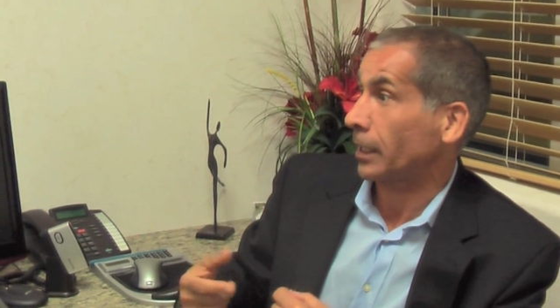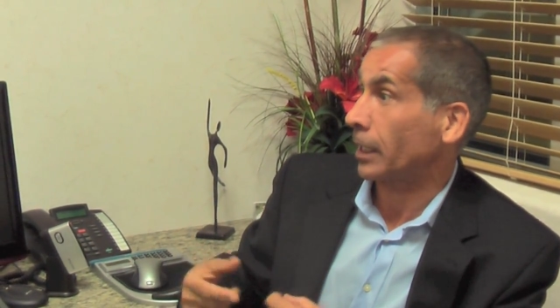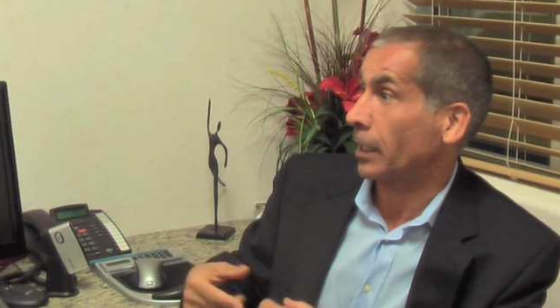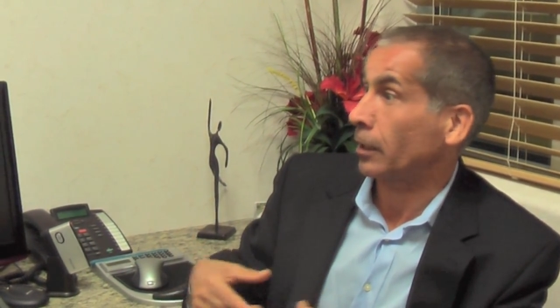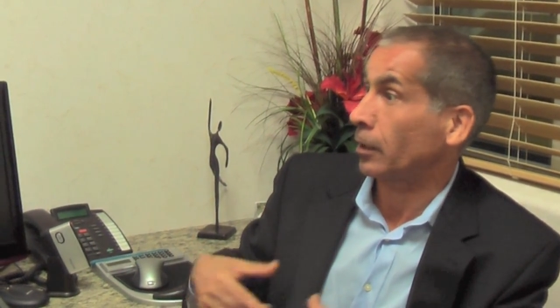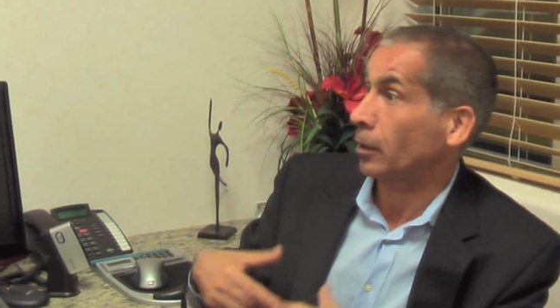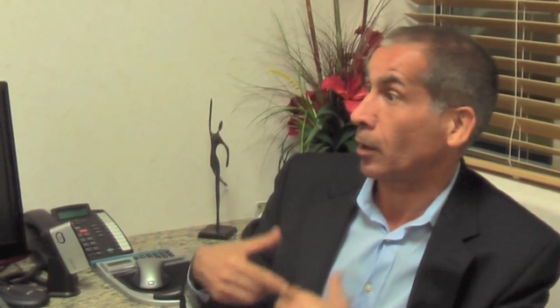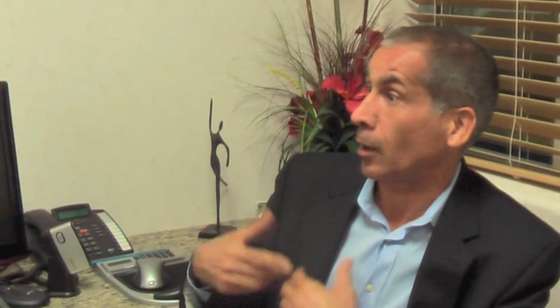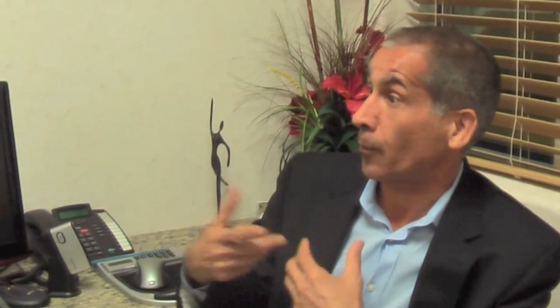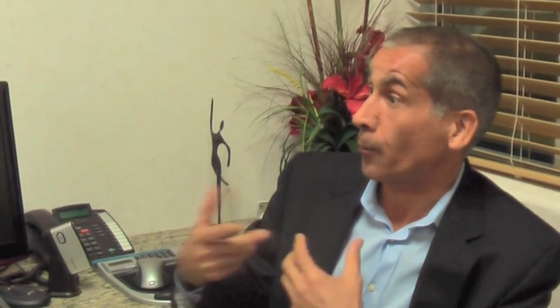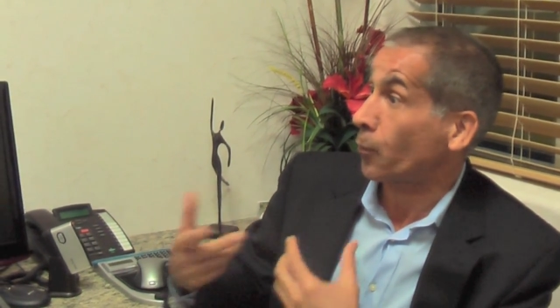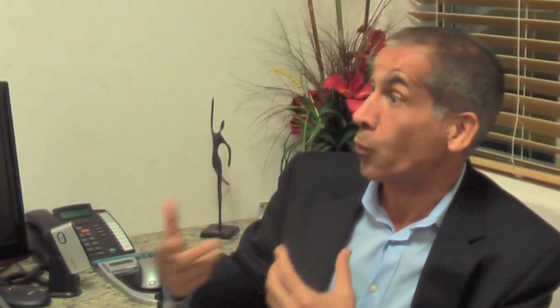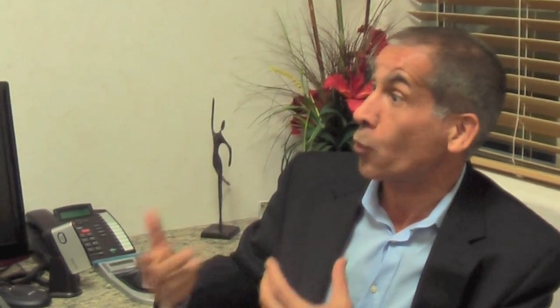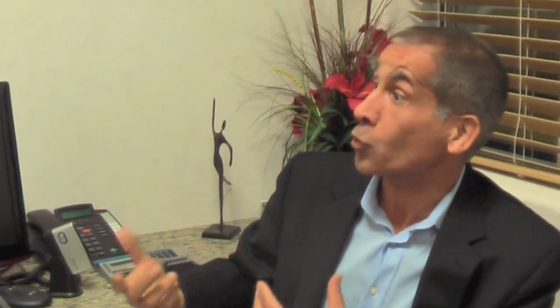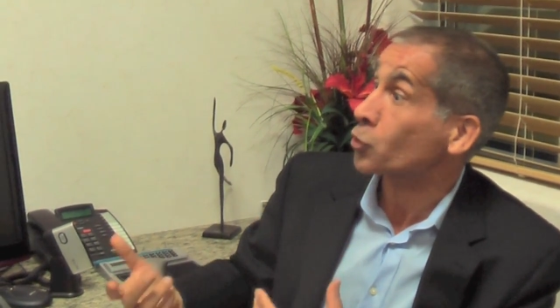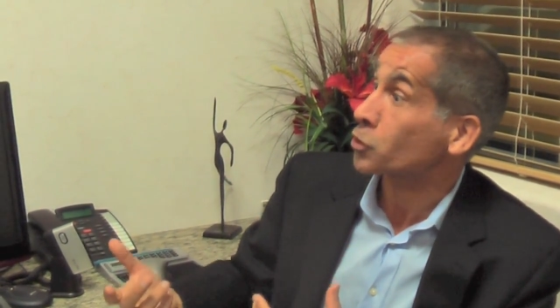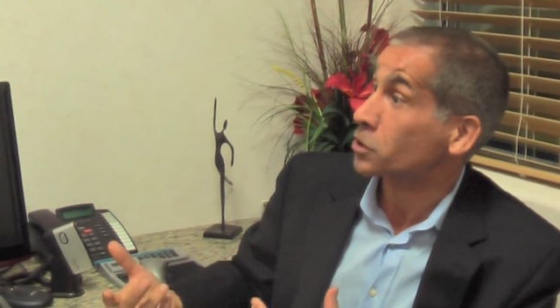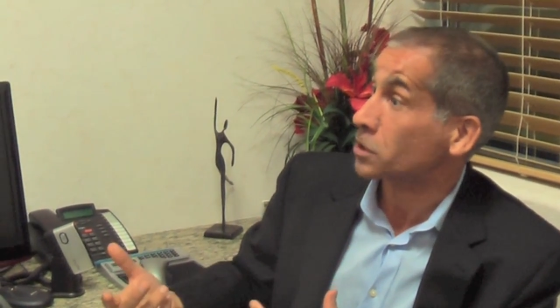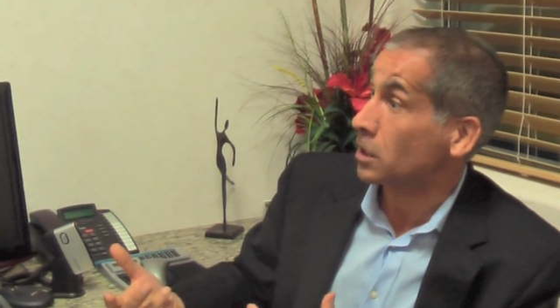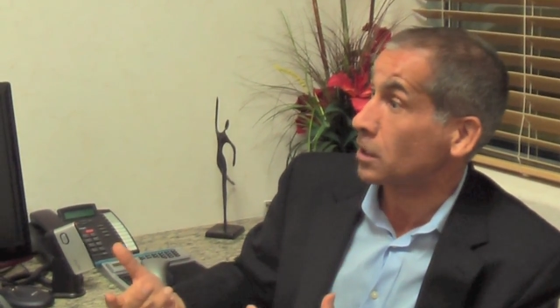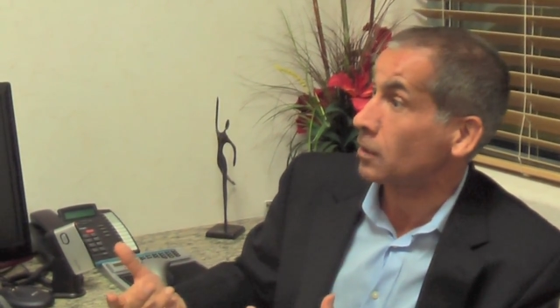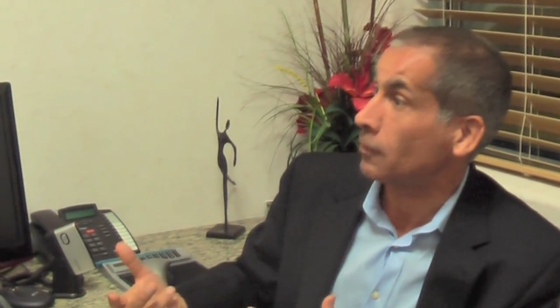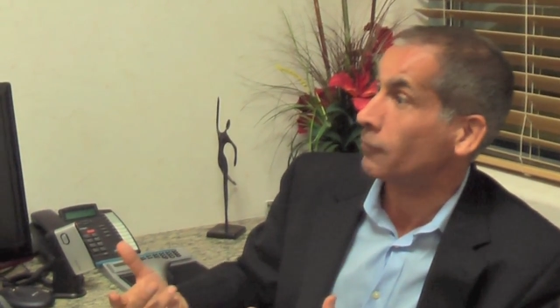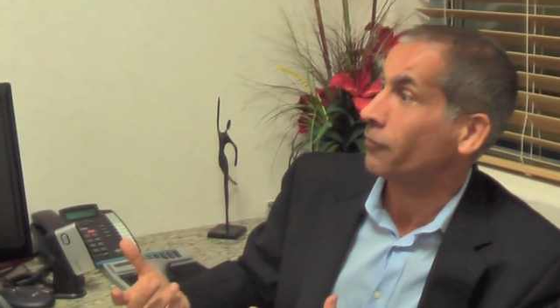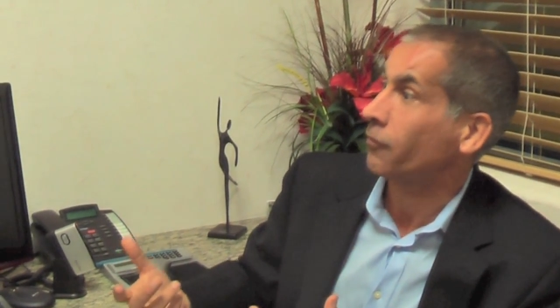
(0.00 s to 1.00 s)
area,
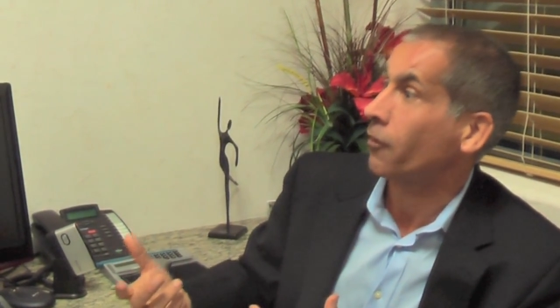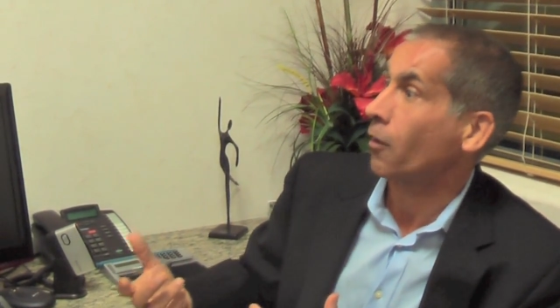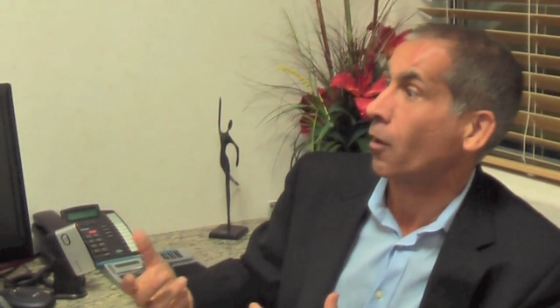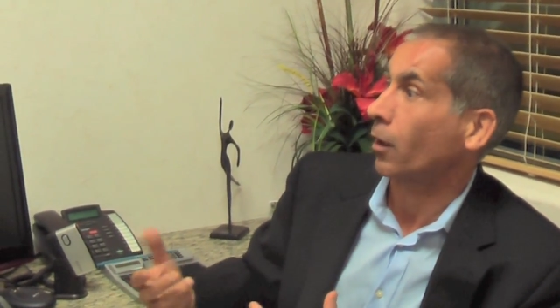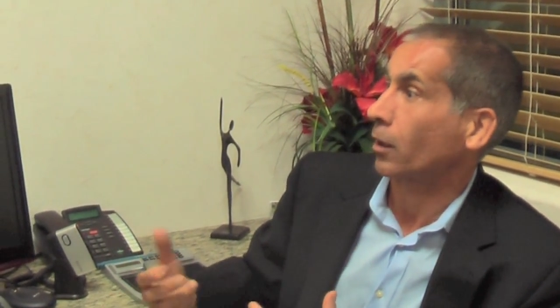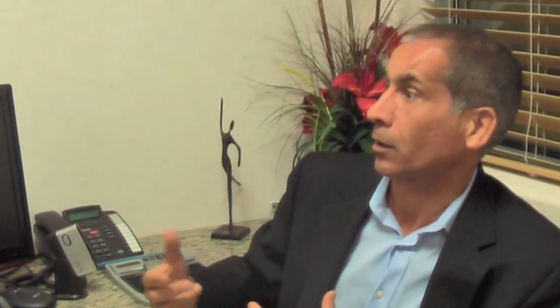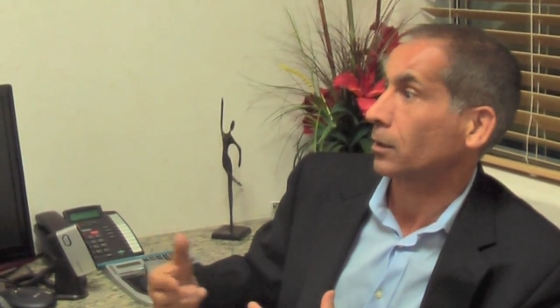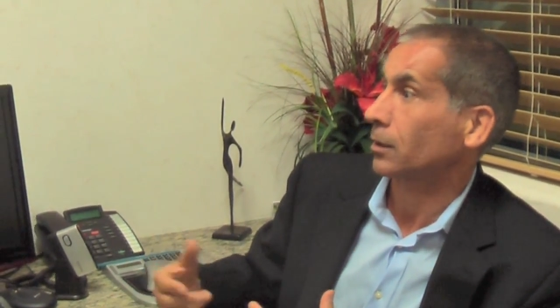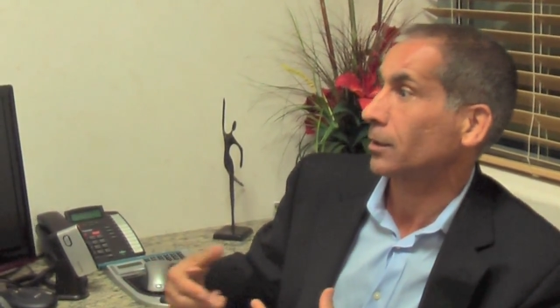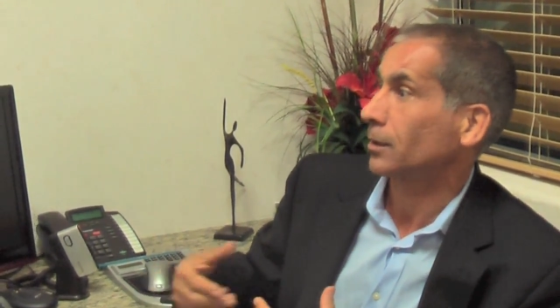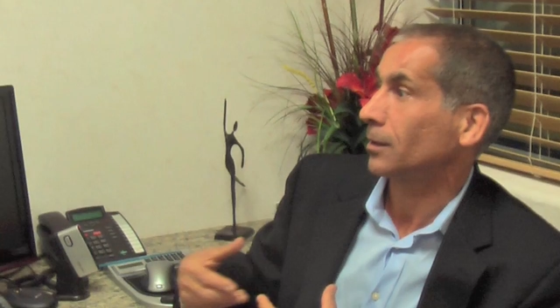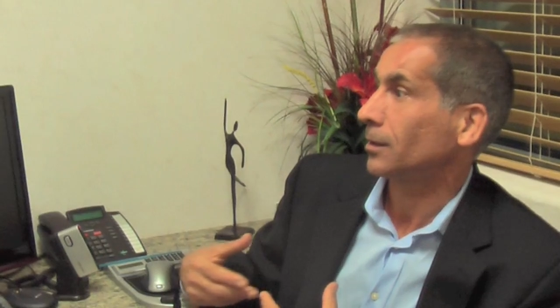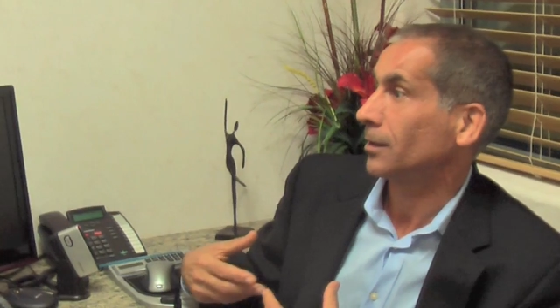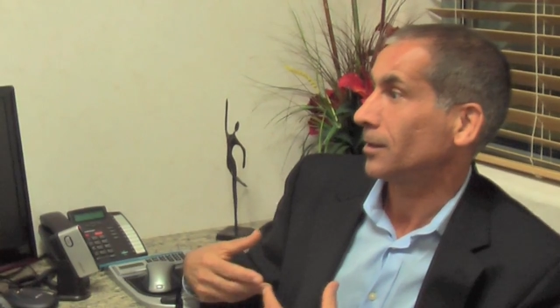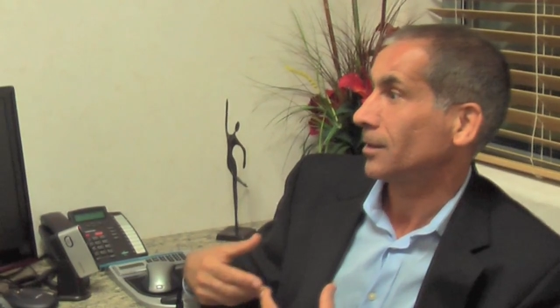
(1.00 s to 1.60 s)
post-infarct,